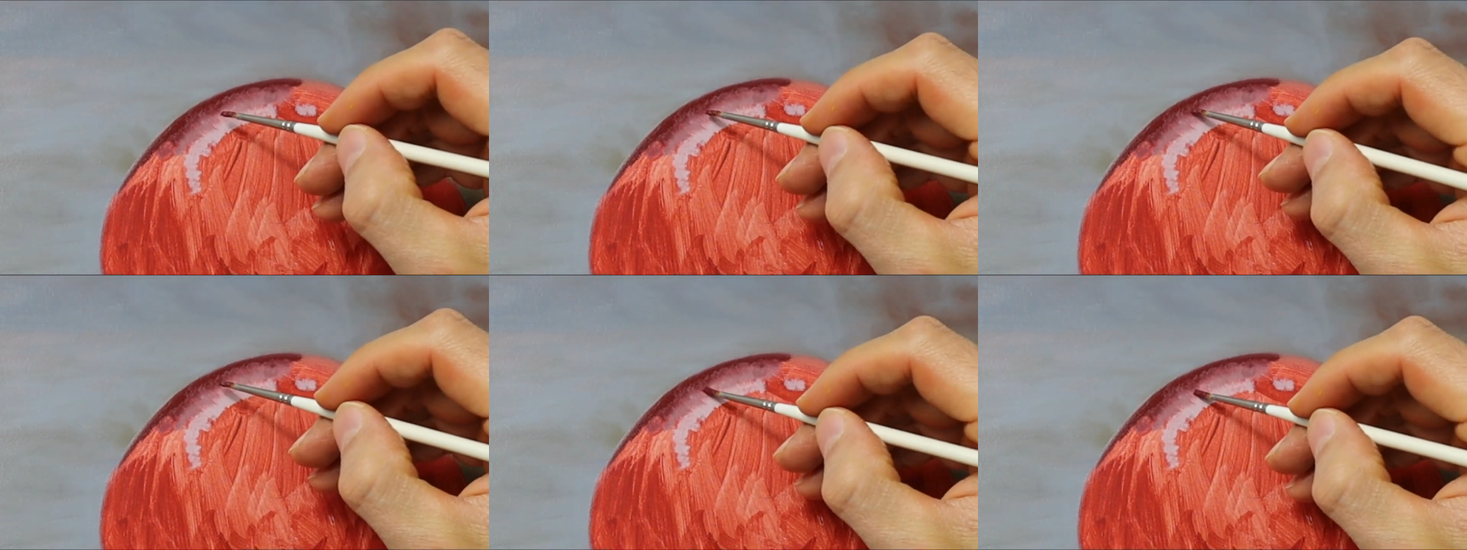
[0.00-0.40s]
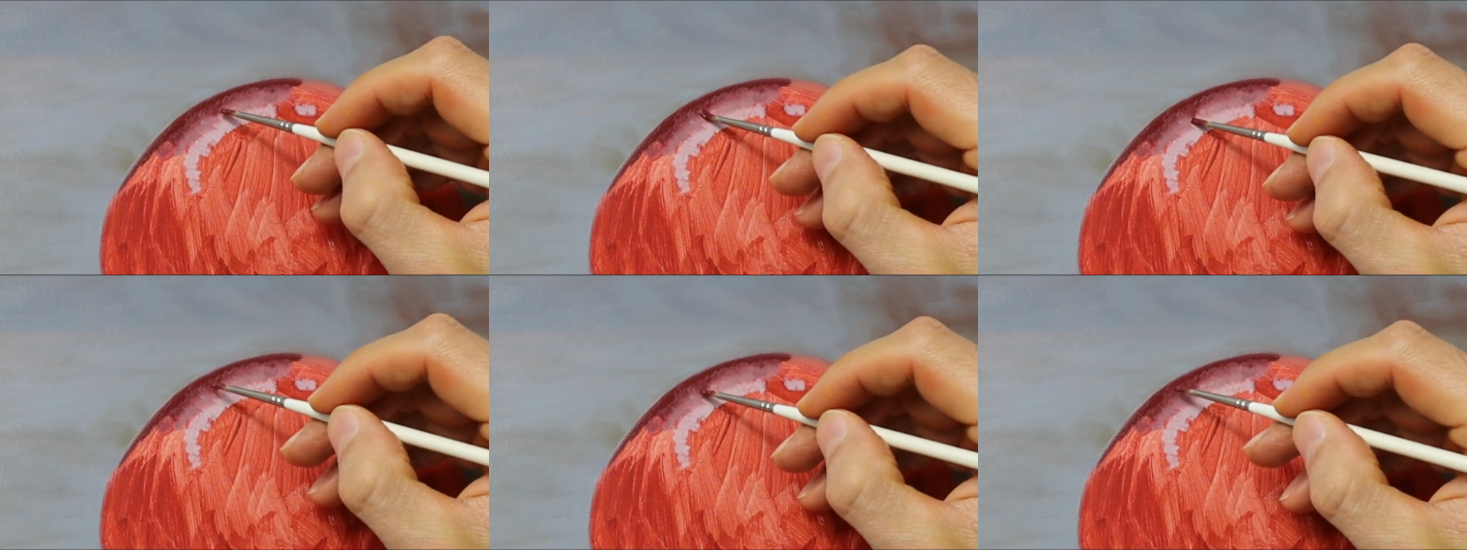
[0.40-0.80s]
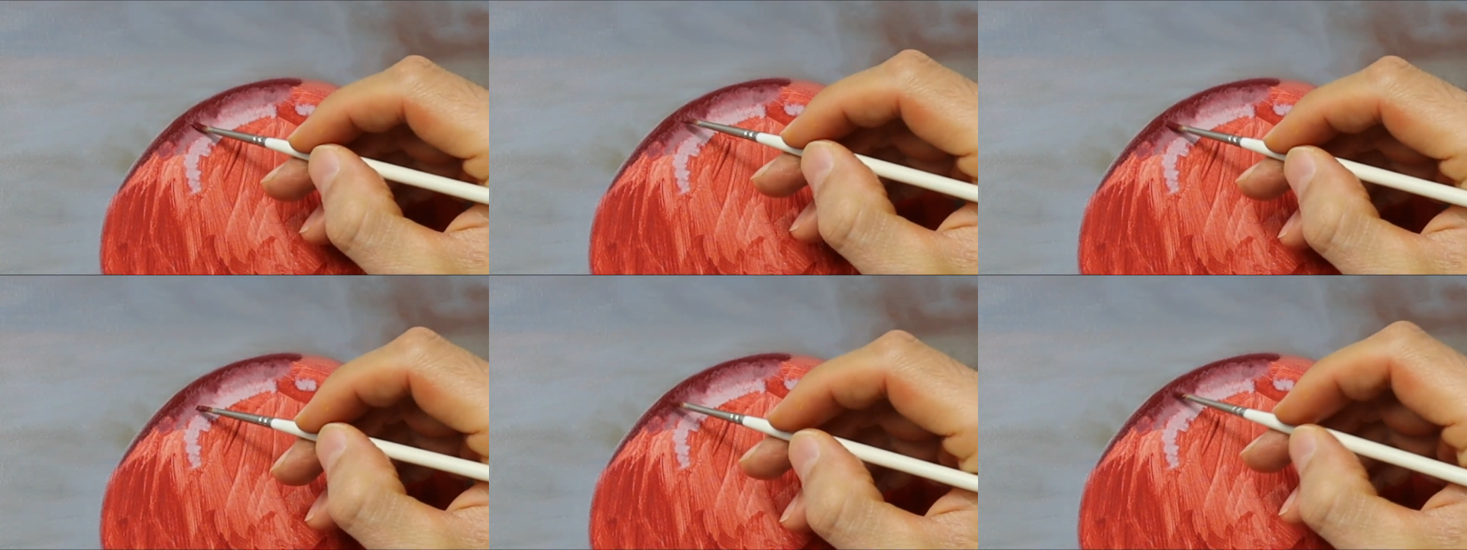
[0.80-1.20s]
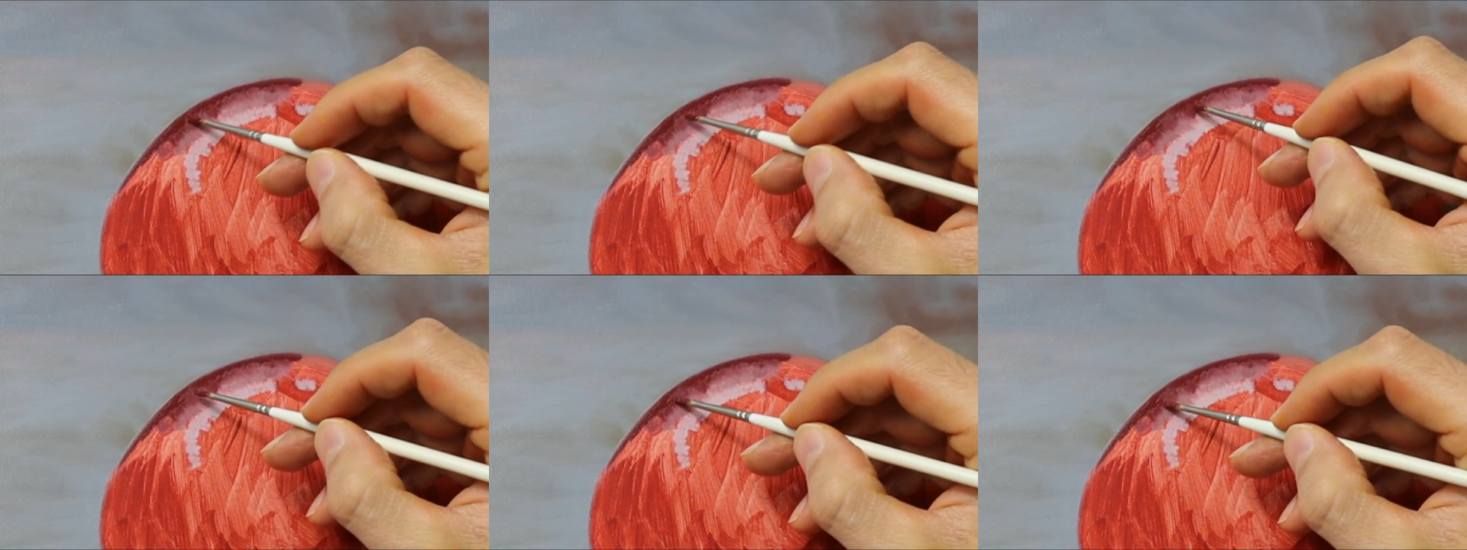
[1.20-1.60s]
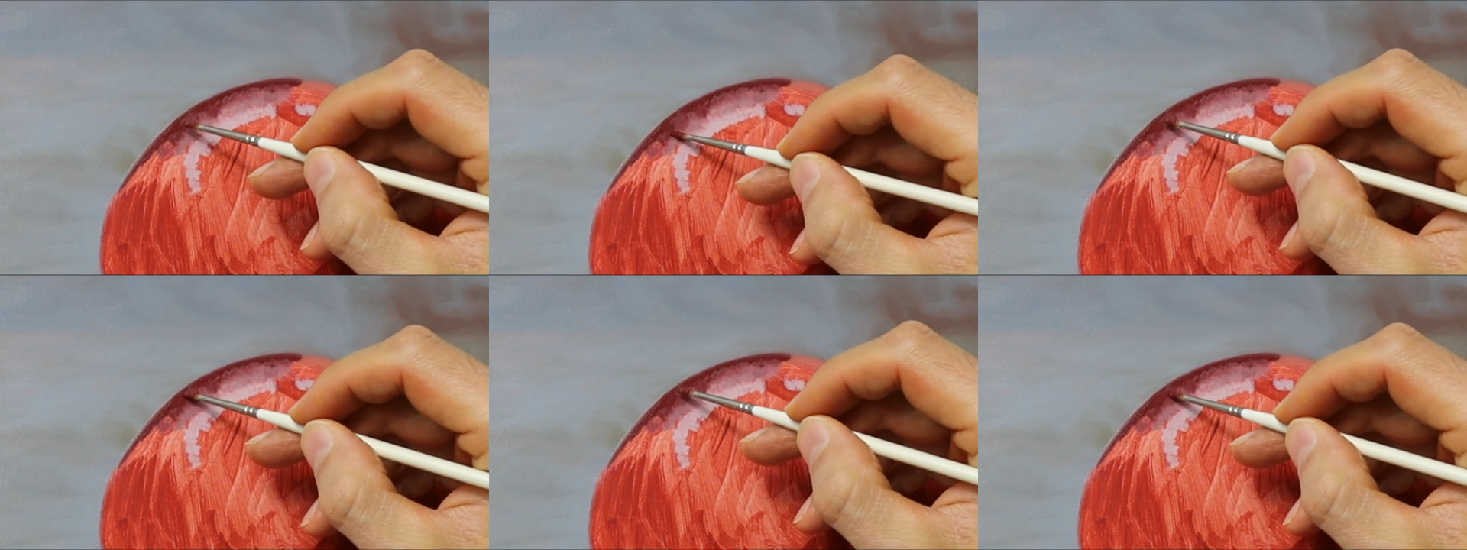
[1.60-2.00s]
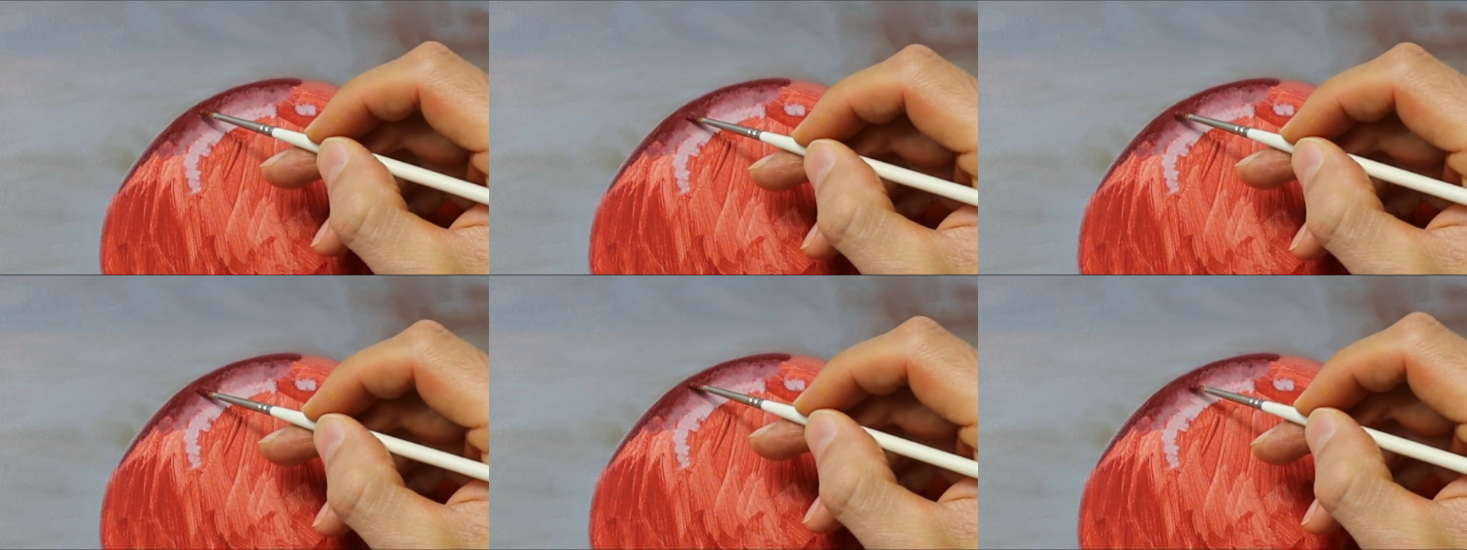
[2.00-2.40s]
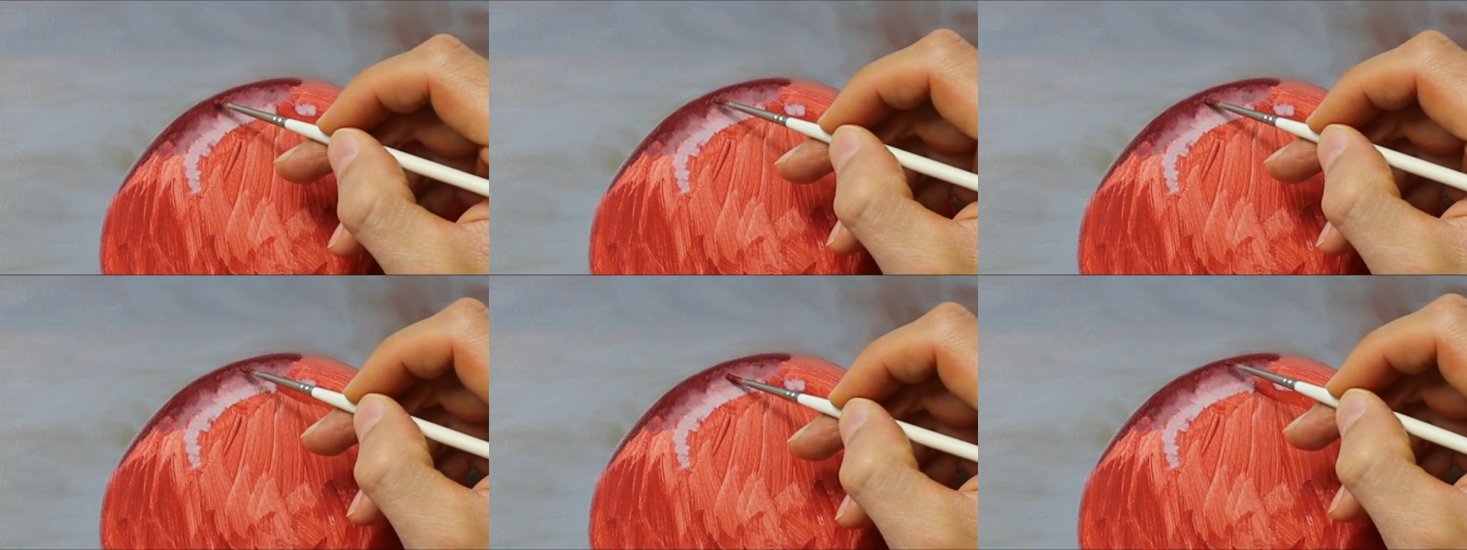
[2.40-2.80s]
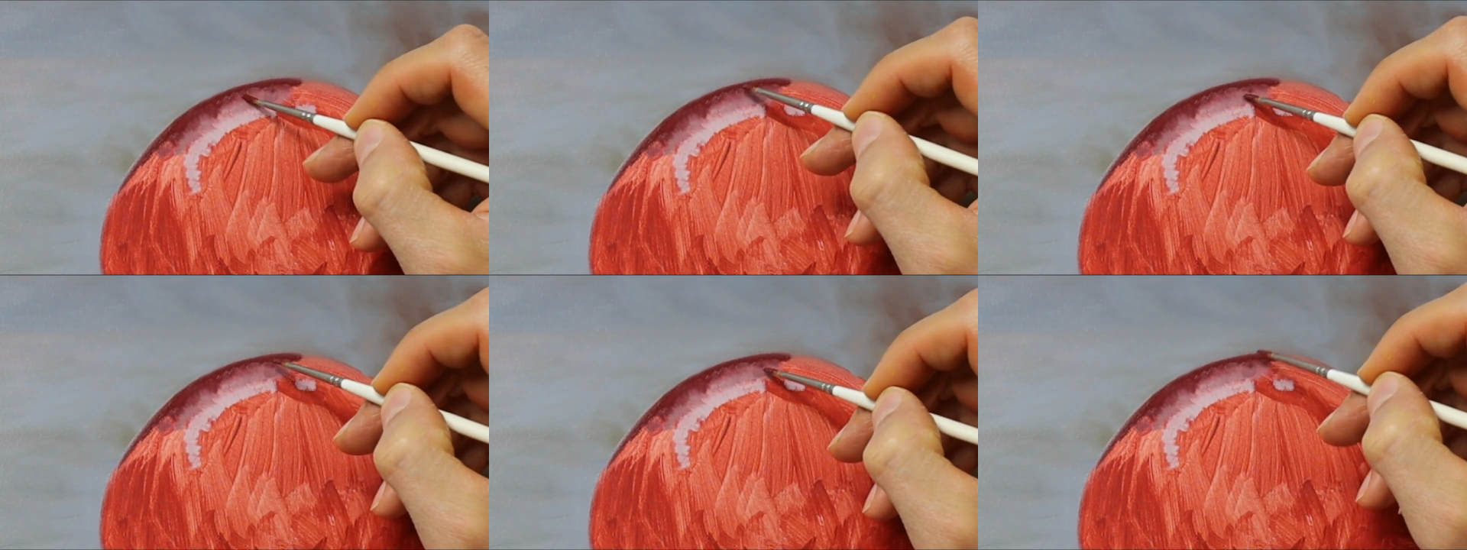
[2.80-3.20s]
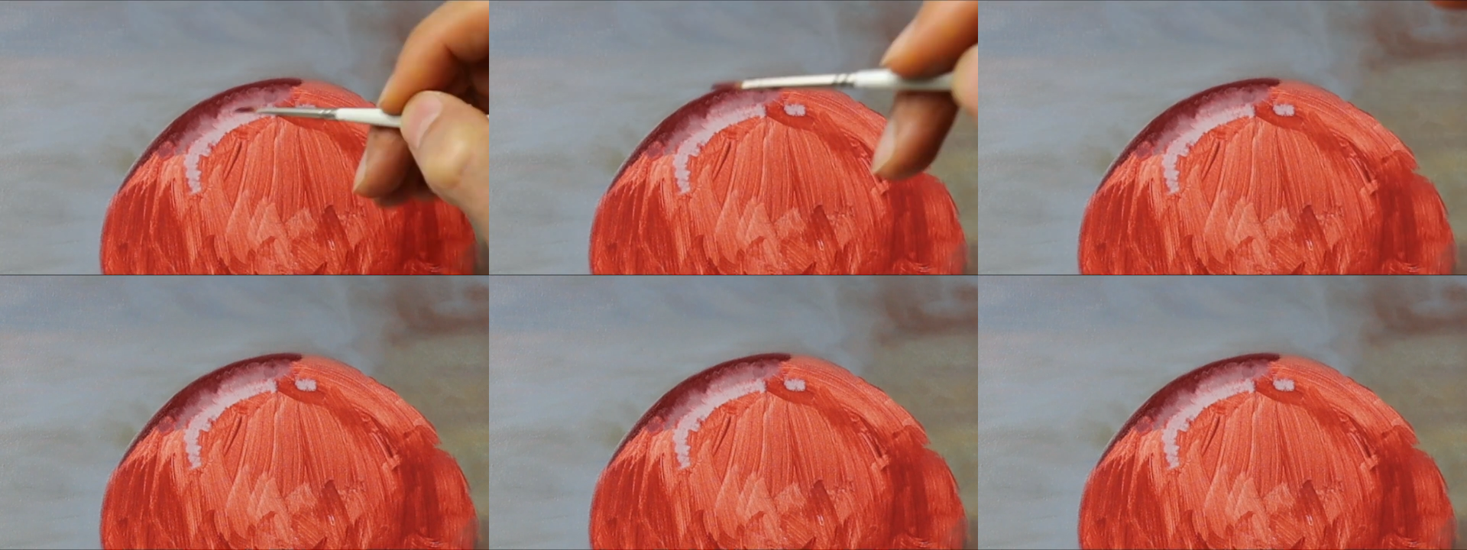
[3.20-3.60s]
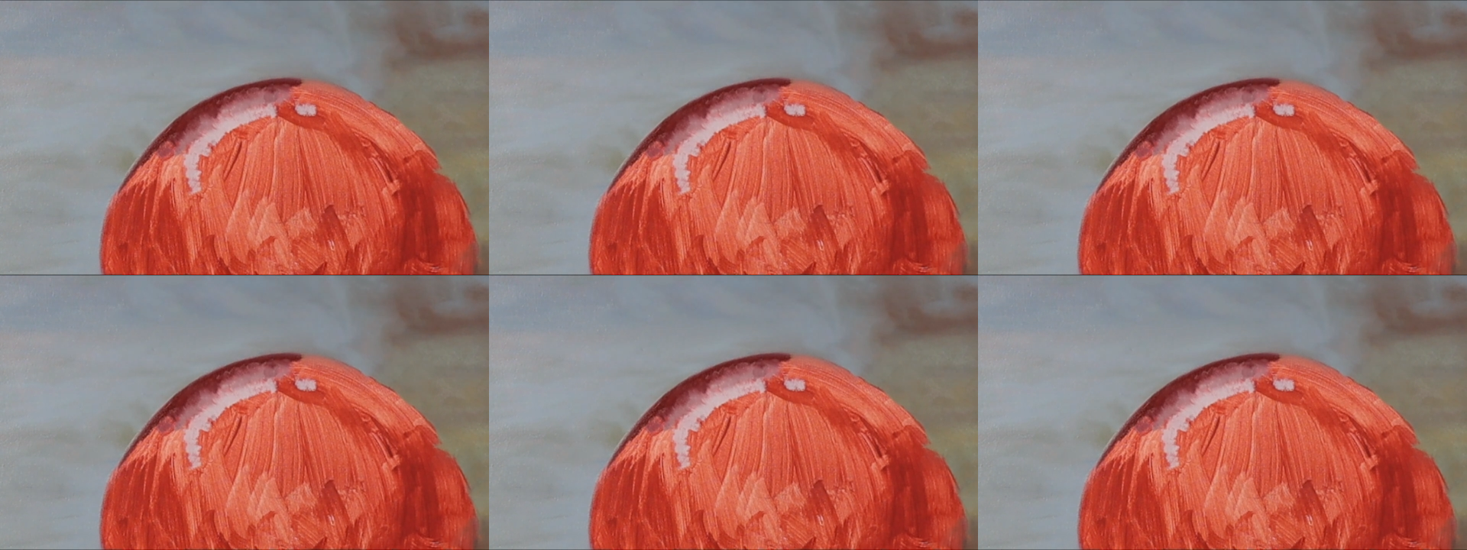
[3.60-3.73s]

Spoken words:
(no speaker visible)